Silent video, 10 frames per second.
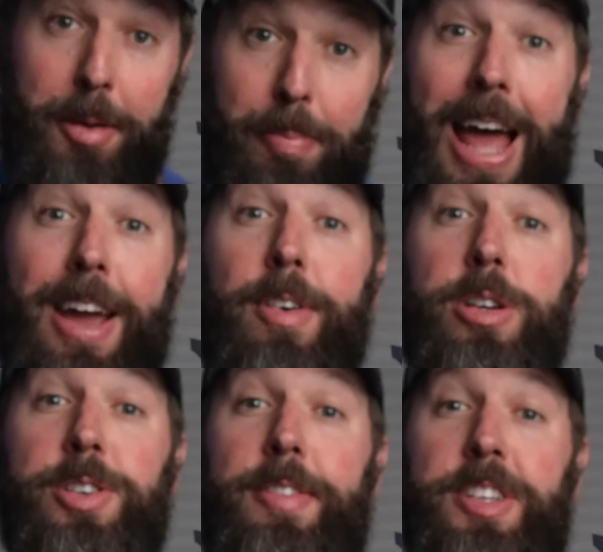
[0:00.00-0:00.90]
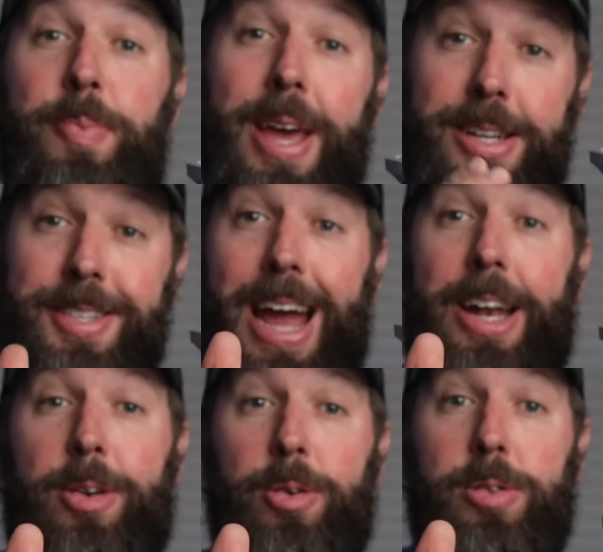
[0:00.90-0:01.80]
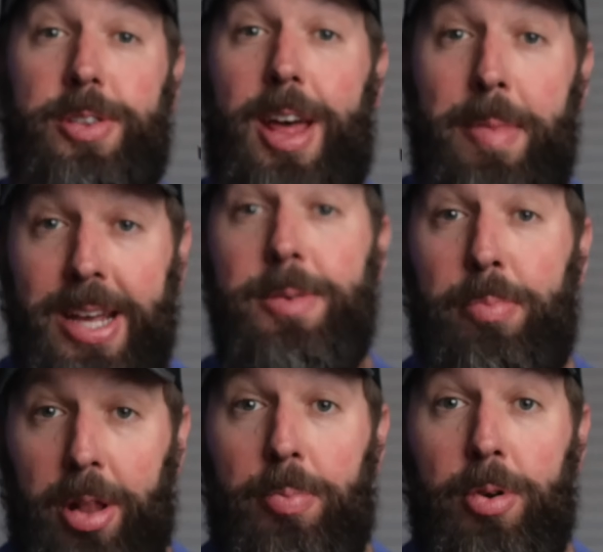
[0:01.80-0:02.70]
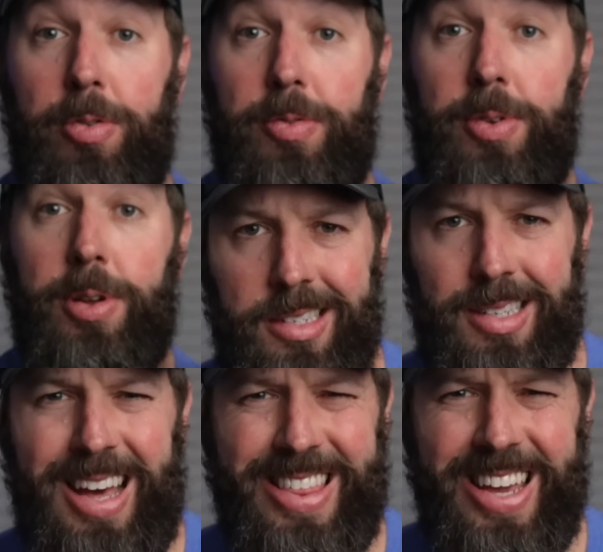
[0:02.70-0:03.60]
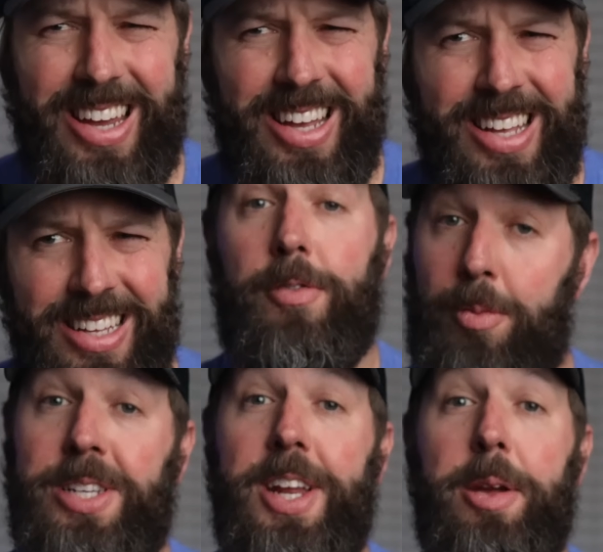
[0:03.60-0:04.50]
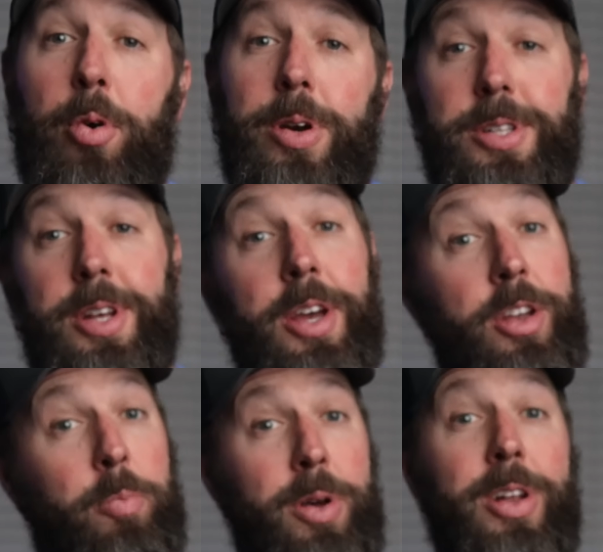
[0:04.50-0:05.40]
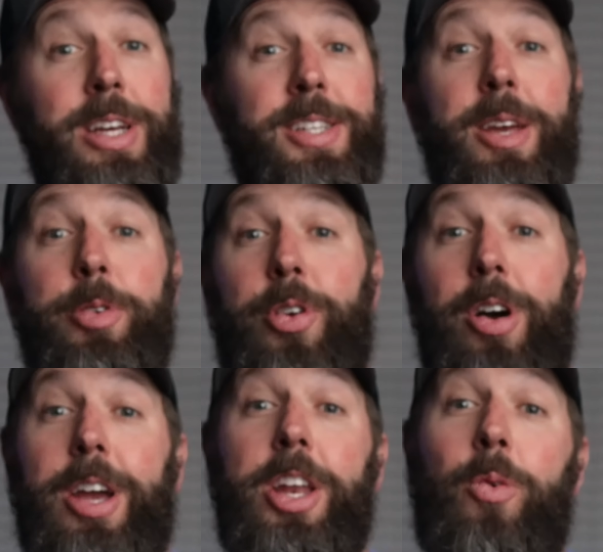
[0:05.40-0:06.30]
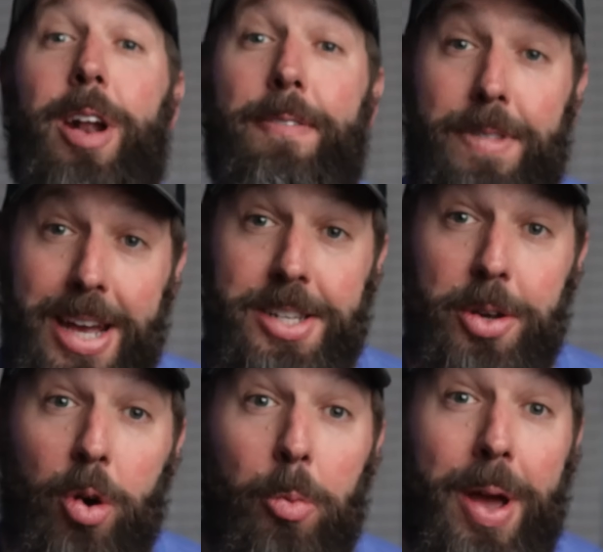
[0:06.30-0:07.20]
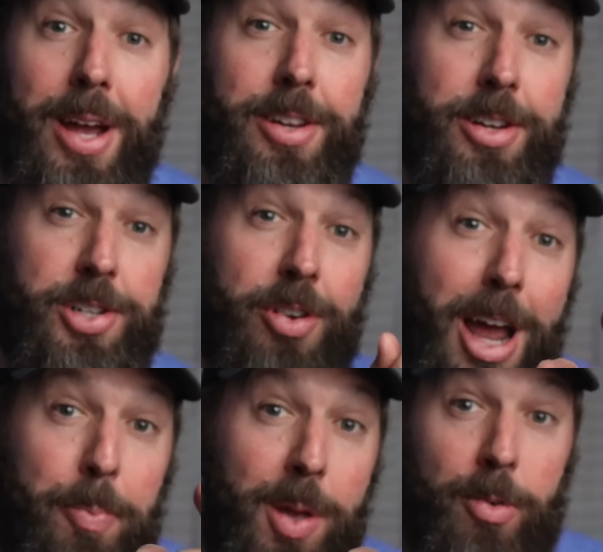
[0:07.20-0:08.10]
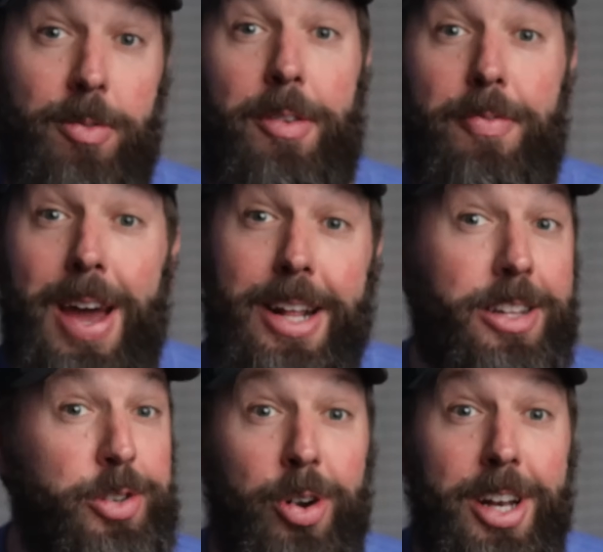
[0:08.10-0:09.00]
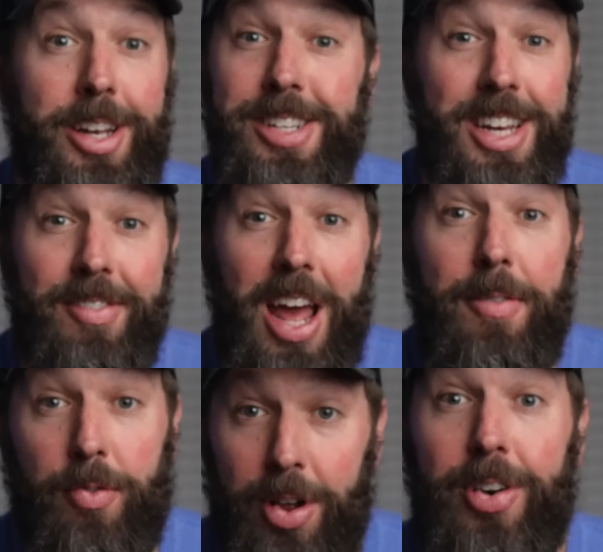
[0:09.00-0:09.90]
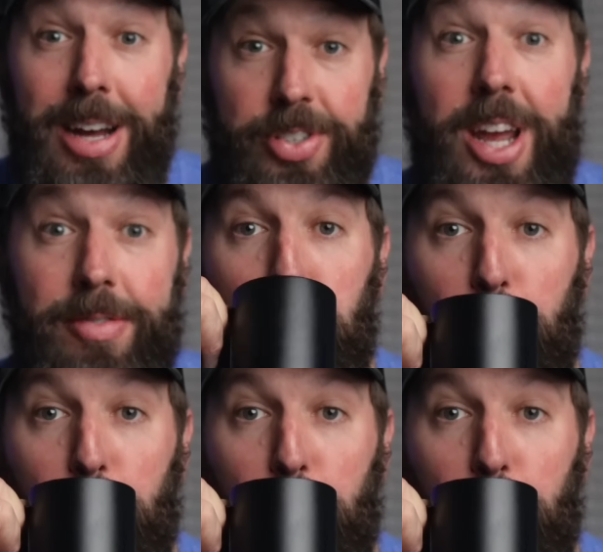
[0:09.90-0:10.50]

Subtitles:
The black version of this pan is tactical, so that makes it bulletproof, I think. And for my city boys, you're building a SEMA truck and you want a fancy oil pan to distract people from the fact that the truck doesn't even have a front drive shaft.